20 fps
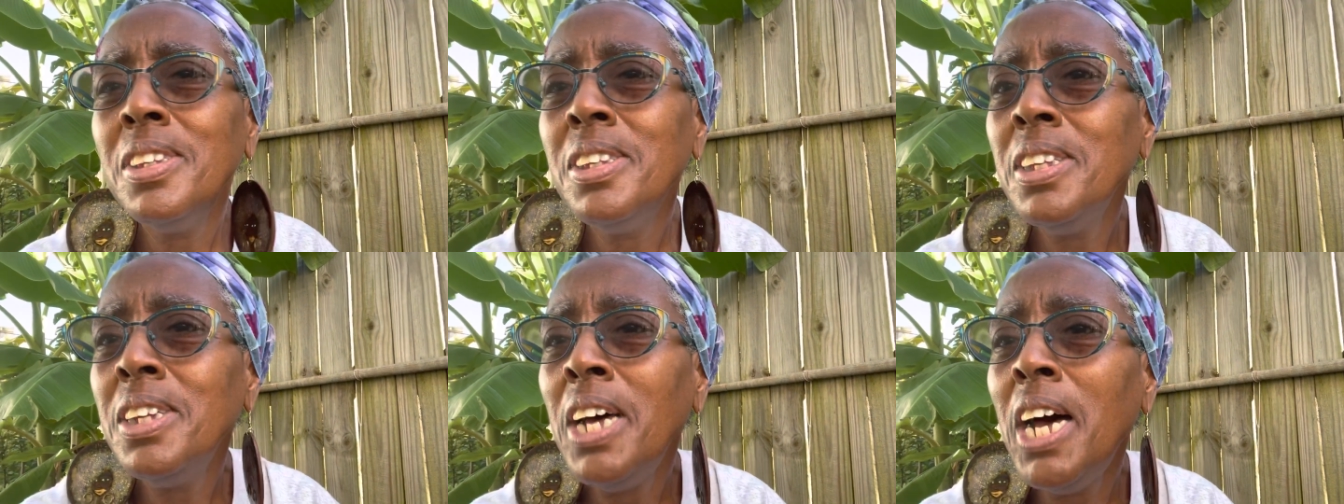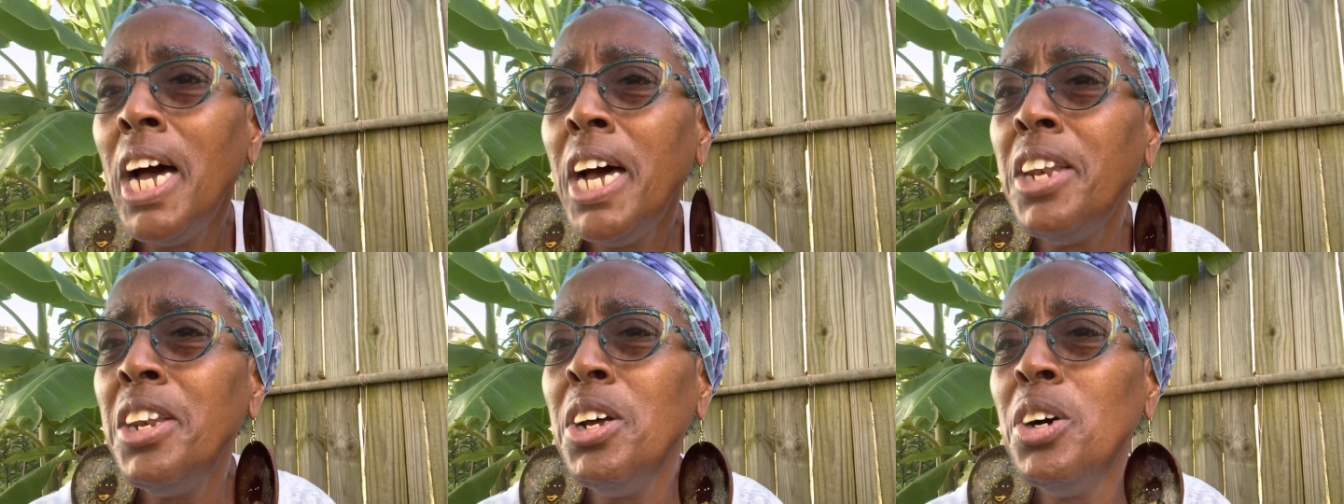
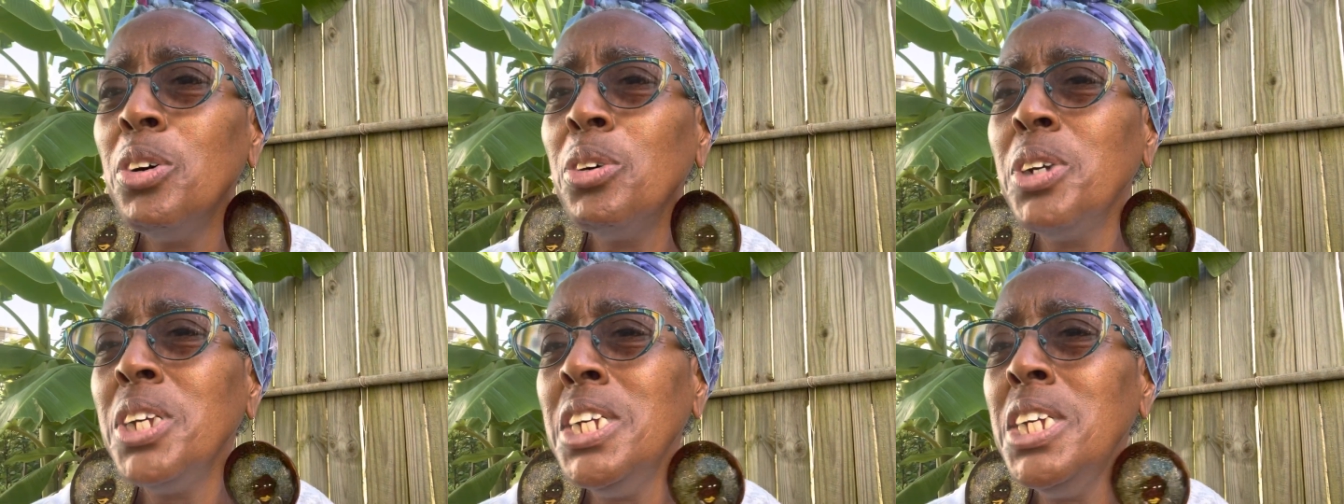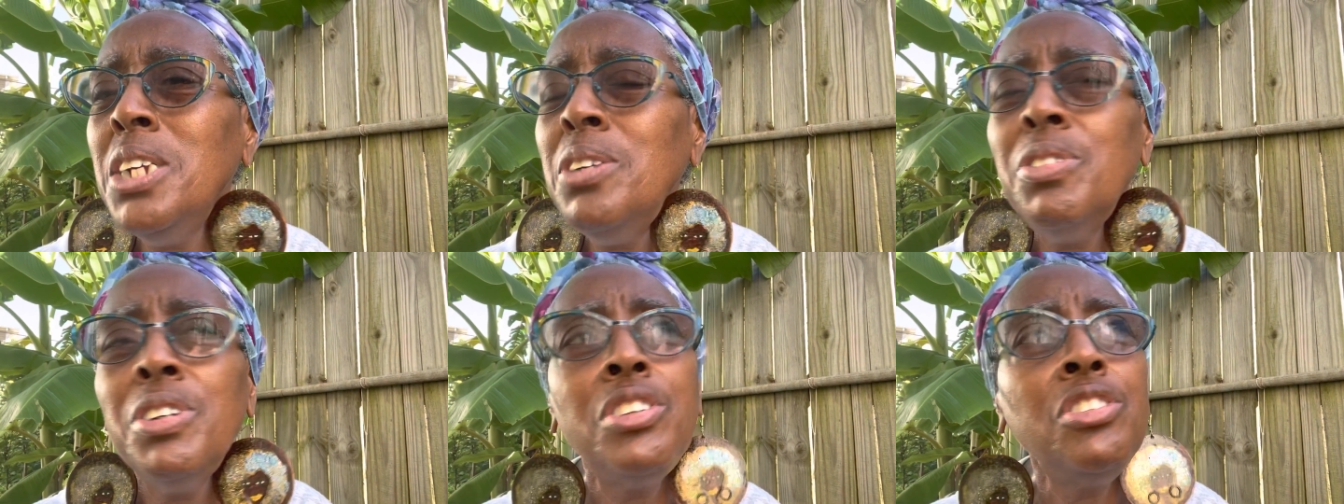I know
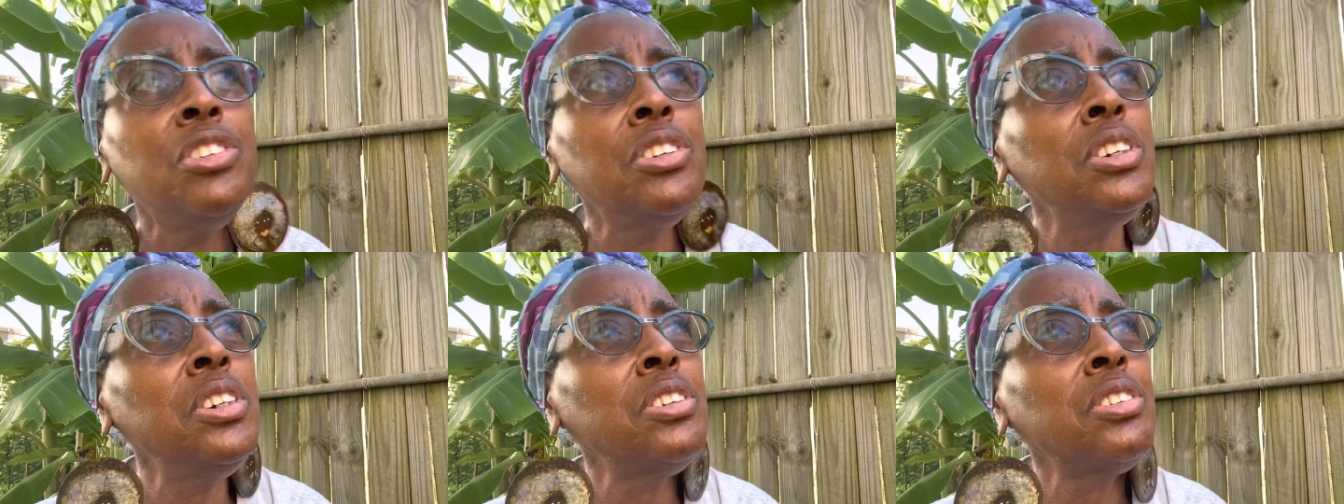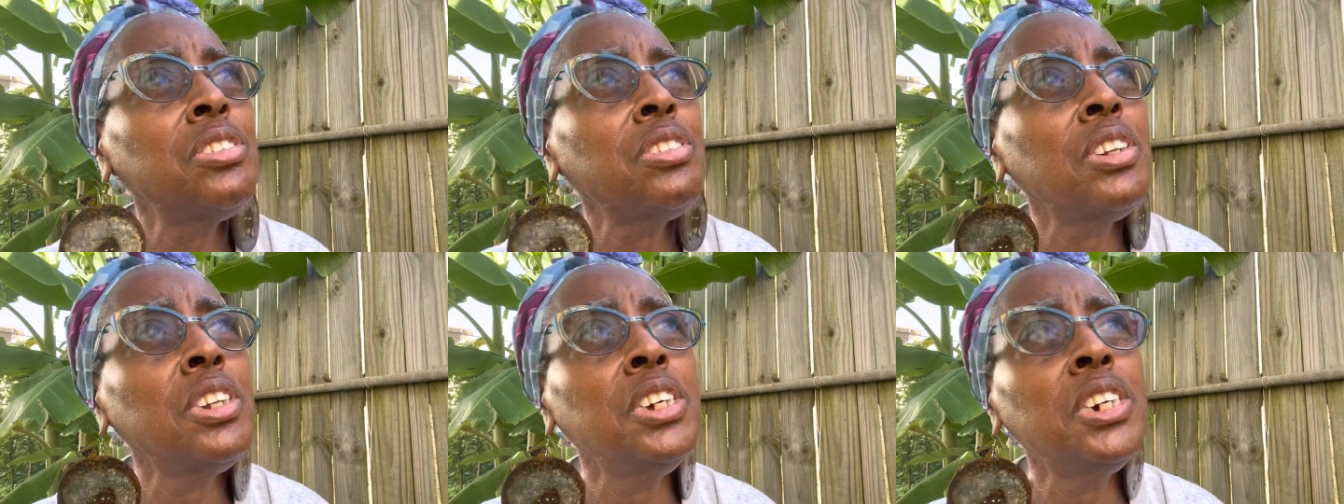even
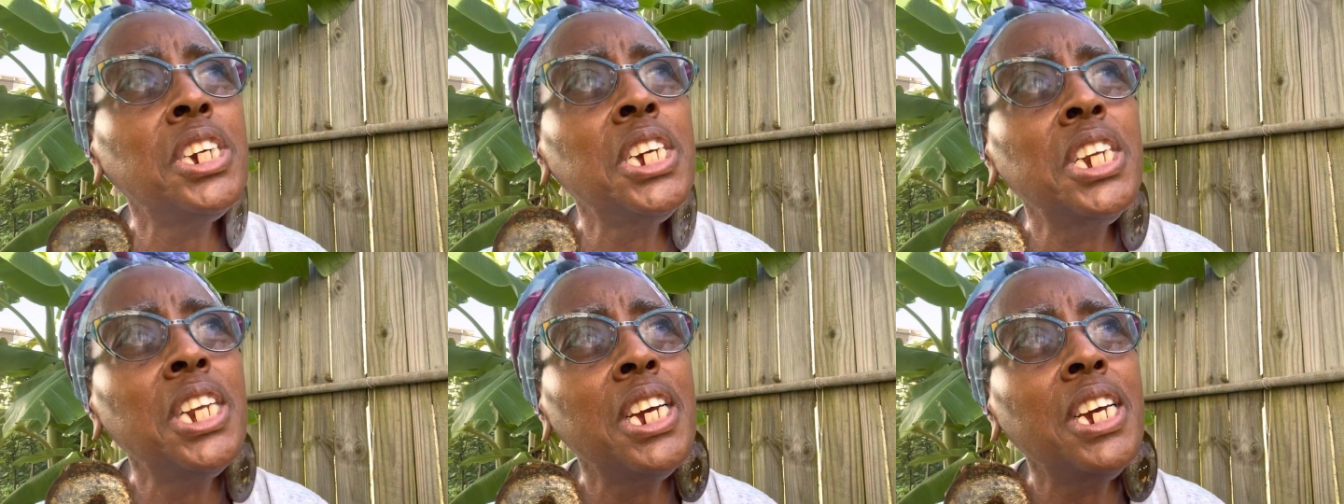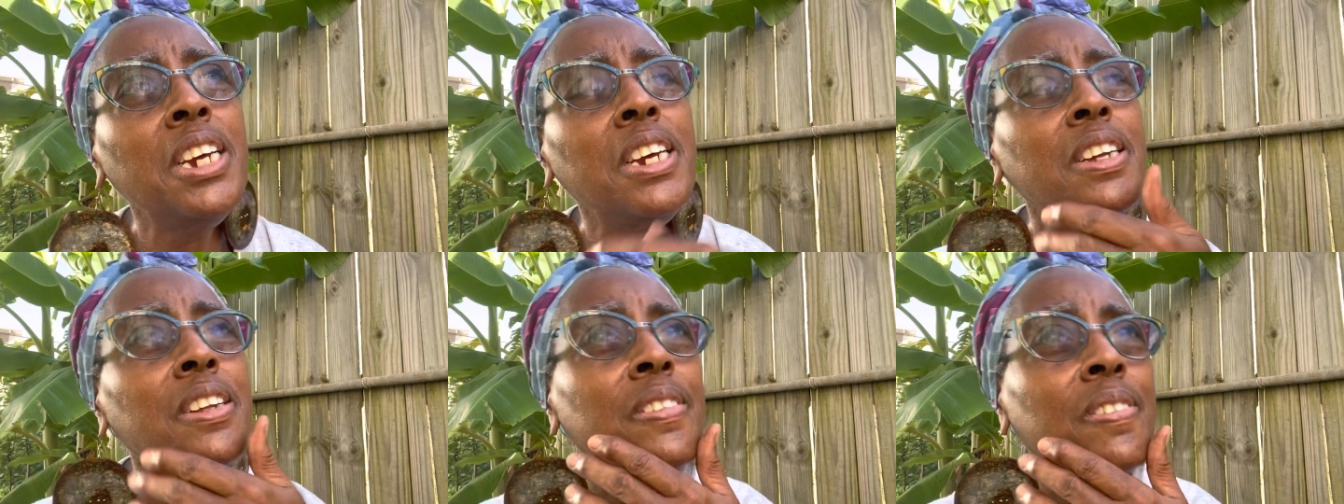just looking at